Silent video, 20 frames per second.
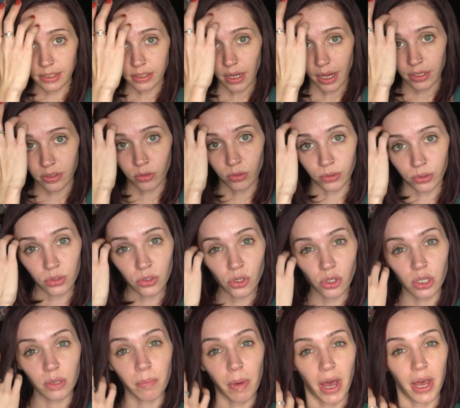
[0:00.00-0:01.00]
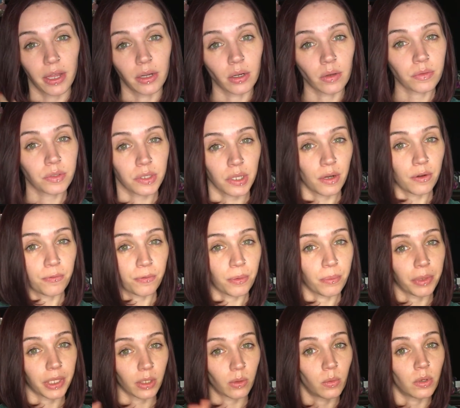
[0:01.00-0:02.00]
I don't usually buy enough stuff
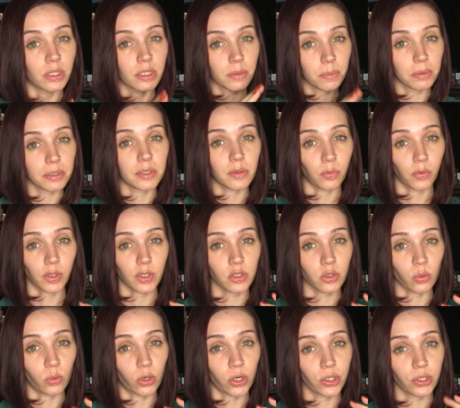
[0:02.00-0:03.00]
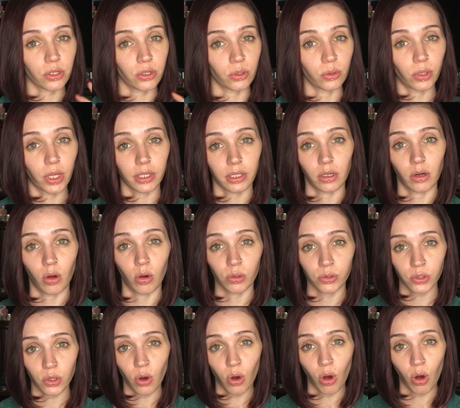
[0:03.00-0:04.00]
from like one specific store to do like an
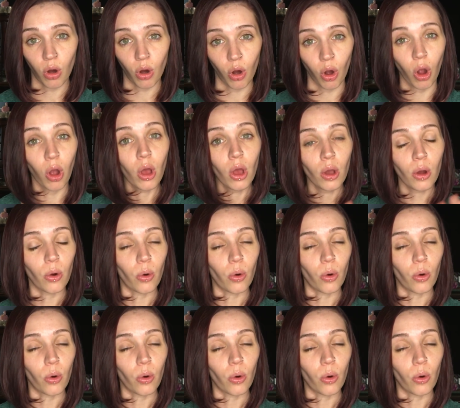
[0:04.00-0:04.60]
Ulta haul